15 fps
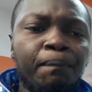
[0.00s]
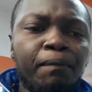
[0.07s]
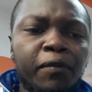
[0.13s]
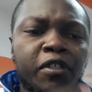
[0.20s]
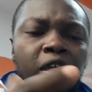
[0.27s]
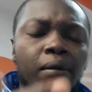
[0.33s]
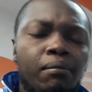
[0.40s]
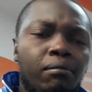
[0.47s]

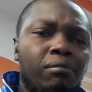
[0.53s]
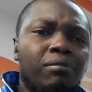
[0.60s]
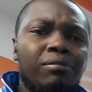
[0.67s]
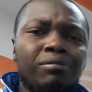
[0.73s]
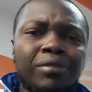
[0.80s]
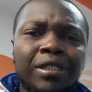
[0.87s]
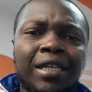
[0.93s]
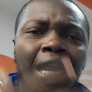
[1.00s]
some
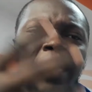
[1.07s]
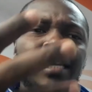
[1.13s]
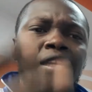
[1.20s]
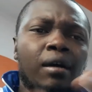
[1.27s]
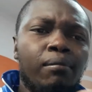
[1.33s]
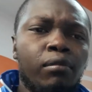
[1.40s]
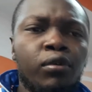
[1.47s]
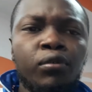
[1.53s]
kind
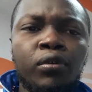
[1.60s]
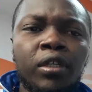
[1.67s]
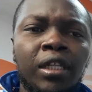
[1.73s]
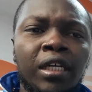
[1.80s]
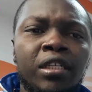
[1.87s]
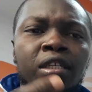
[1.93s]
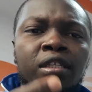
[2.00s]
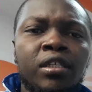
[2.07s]
of mood
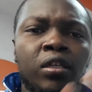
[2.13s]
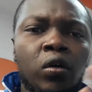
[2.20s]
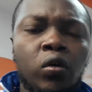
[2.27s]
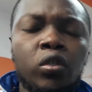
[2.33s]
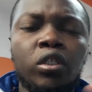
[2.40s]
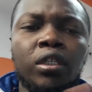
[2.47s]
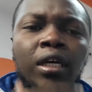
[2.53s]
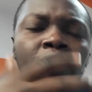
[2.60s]
that is
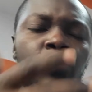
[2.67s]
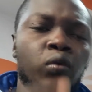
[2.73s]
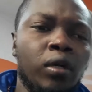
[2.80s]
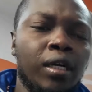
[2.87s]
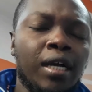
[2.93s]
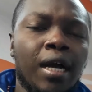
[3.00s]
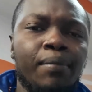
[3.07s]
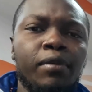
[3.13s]
not that
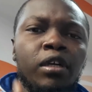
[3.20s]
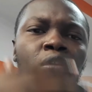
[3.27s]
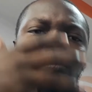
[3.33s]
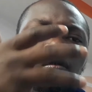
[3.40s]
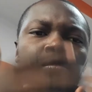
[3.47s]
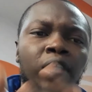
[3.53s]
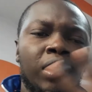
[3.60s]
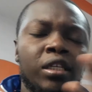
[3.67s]
welcoming
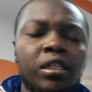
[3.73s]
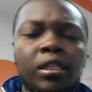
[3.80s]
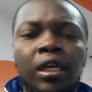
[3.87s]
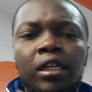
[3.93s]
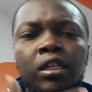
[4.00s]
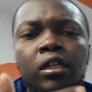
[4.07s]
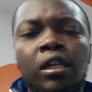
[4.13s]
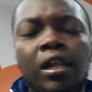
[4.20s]
or
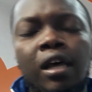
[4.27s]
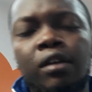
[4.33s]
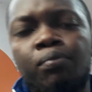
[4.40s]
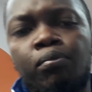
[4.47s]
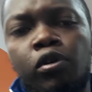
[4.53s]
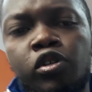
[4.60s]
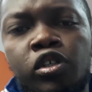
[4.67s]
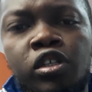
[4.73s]
that
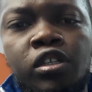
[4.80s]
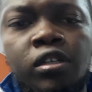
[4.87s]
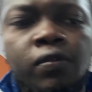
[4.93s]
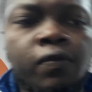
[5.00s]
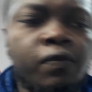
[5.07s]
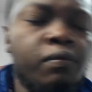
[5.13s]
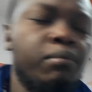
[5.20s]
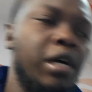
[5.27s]

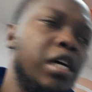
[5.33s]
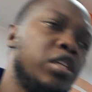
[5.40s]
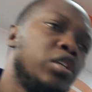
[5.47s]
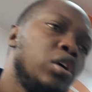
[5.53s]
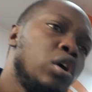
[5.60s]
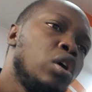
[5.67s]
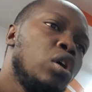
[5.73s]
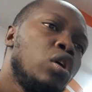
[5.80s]
positive. But
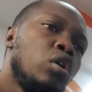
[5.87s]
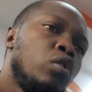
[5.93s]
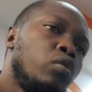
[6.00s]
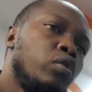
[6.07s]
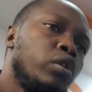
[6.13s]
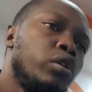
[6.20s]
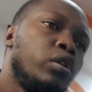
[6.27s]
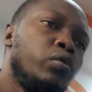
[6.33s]

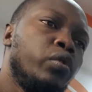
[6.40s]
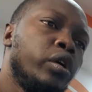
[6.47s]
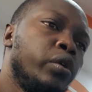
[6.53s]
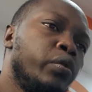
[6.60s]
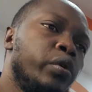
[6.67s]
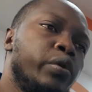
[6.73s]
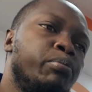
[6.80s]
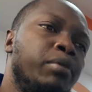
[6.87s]

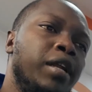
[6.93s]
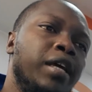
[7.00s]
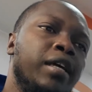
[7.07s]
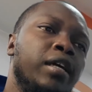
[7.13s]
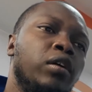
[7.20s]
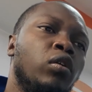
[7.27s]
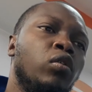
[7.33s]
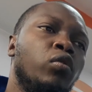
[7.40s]
we
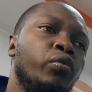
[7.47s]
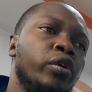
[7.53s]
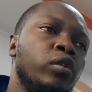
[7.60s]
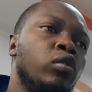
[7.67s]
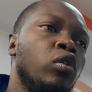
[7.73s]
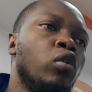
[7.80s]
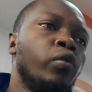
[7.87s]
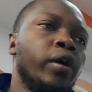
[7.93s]
play or we
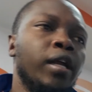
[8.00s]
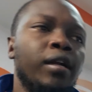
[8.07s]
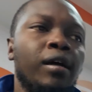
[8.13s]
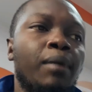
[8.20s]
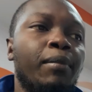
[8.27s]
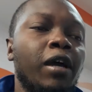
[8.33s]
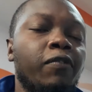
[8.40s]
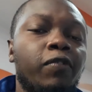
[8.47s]
go well.
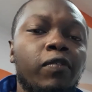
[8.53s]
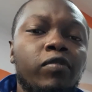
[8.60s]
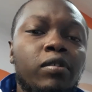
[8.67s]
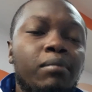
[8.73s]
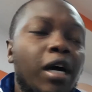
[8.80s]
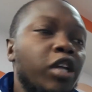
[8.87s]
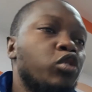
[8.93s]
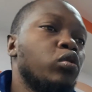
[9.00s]
And my fifth
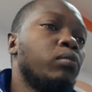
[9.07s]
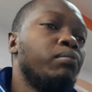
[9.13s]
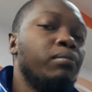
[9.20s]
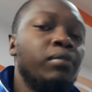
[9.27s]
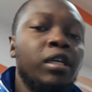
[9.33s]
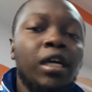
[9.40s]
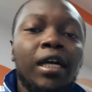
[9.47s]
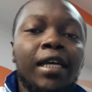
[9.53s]
match will
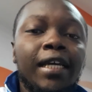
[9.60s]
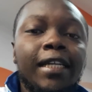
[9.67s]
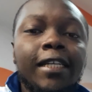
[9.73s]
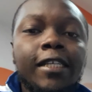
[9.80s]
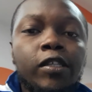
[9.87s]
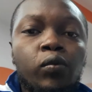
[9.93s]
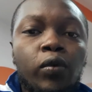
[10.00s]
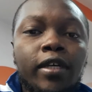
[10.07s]
be
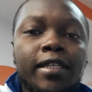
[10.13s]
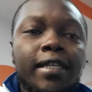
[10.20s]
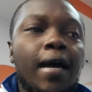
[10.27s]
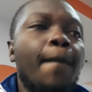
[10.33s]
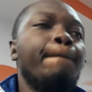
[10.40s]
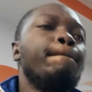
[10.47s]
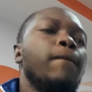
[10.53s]
against West Ham.